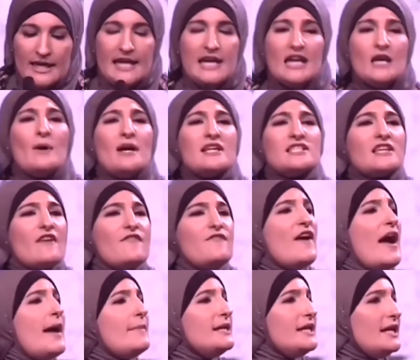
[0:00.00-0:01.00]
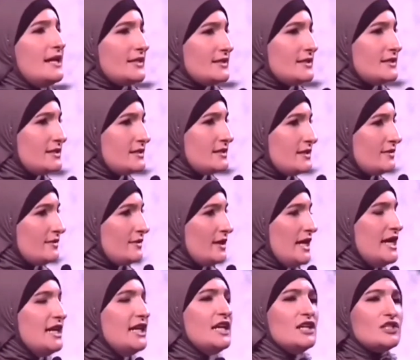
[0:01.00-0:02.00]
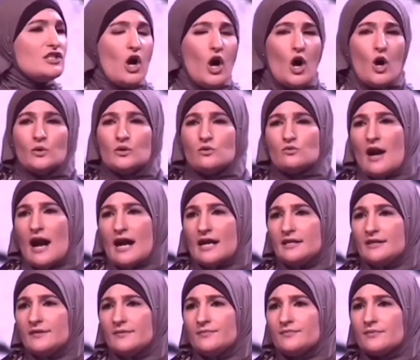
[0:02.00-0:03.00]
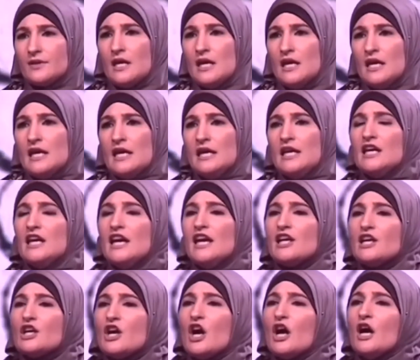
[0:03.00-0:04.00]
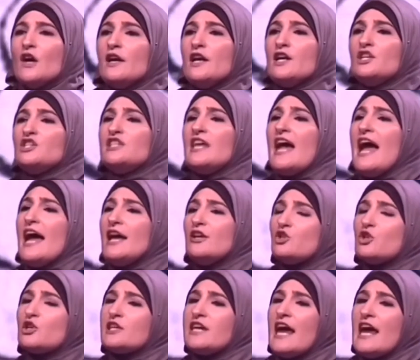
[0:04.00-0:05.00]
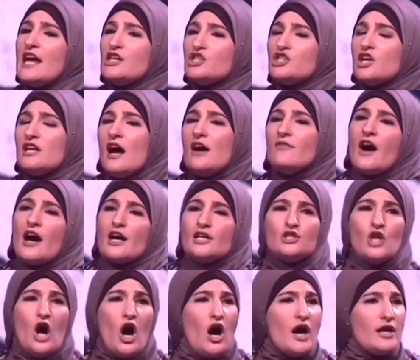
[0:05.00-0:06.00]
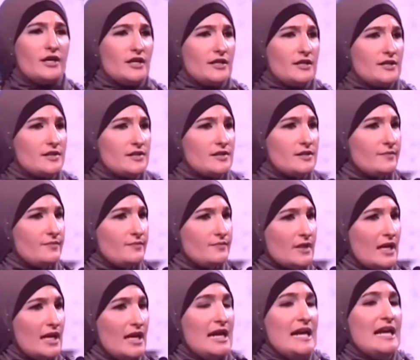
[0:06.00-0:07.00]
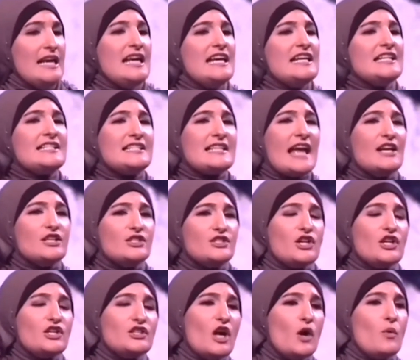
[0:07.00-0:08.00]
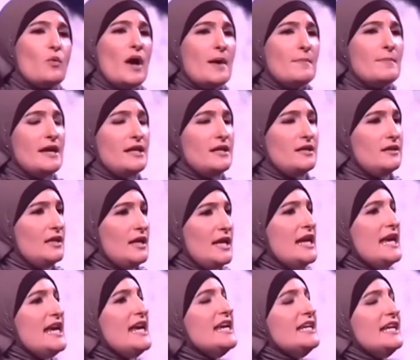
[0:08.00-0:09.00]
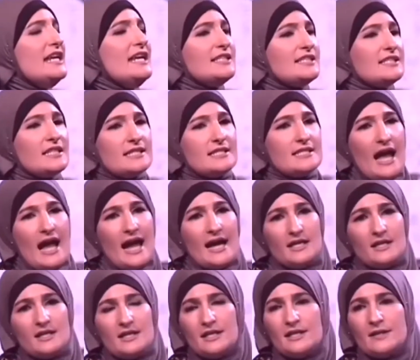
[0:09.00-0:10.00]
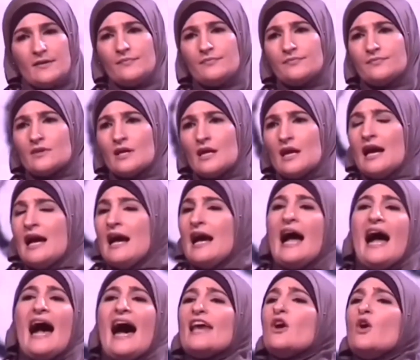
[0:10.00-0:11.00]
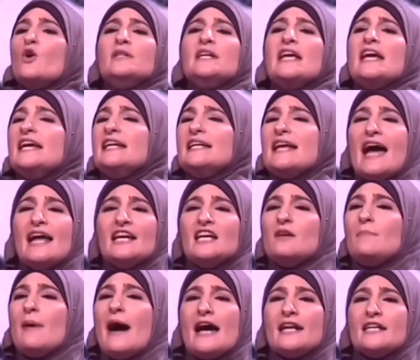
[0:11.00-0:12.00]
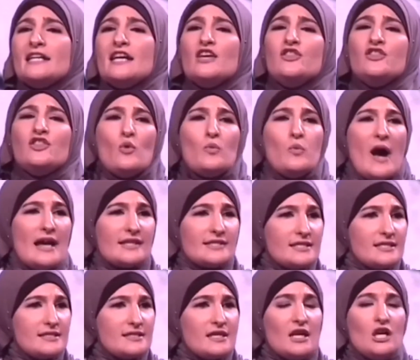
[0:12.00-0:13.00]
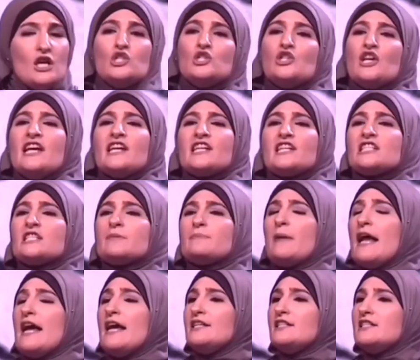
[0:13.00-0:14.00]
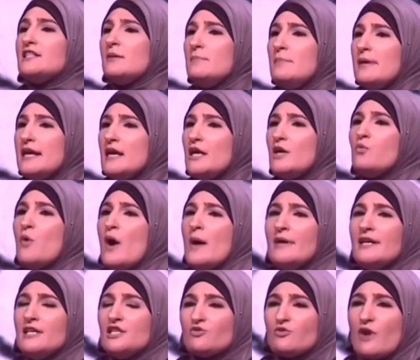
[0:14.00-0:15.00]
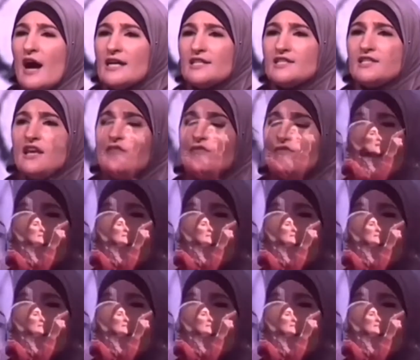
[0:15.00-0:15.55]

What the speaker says: He was a feminist in his own right. He encouraged the education of our daughters. He centered the women in his society. I don't need anybody in the West to explain to me women's rights and